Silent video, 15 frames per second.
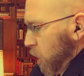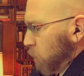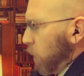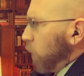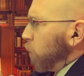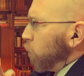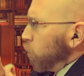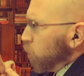
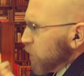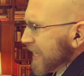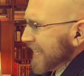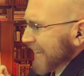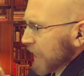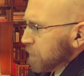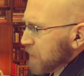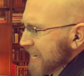Well,
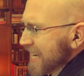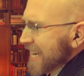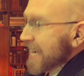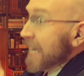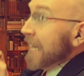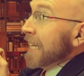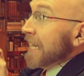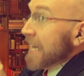wouldn't that be
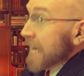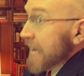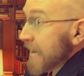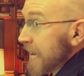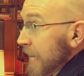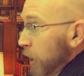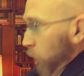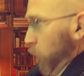
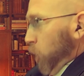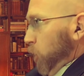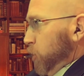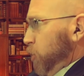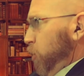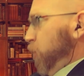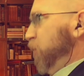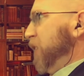illegal
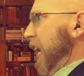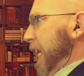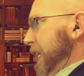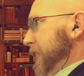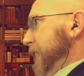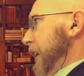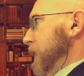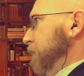to sell
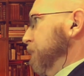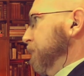it then?